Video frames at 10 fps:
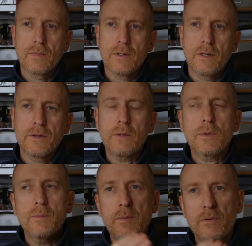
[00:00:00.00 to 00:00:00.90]
I think
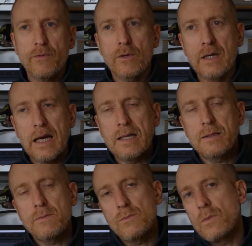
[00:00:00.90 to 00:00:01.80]
what people
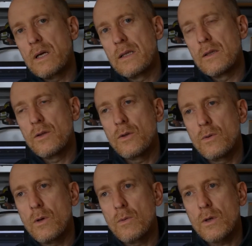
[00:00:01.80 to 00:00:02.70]
forget when
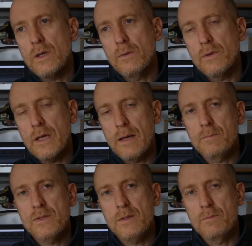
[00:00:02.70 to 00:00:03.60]
you are working with
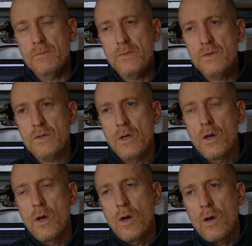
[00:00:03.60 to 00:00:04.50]
amp sims
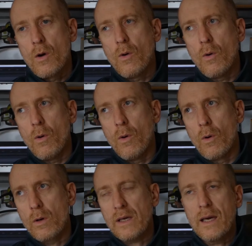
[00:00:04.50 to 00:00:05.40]

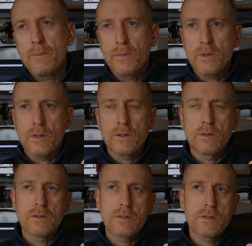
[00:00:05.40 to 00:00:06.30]
or
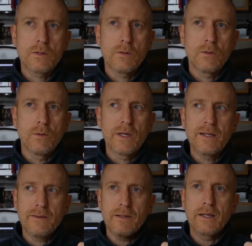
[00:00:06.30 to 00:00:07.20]
Kempers or
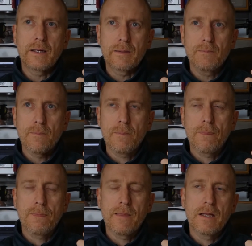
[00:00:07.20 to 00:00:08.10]
anything
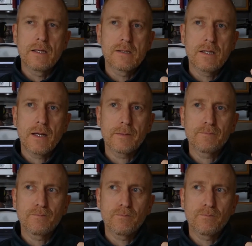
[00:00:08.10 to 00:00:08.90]
is that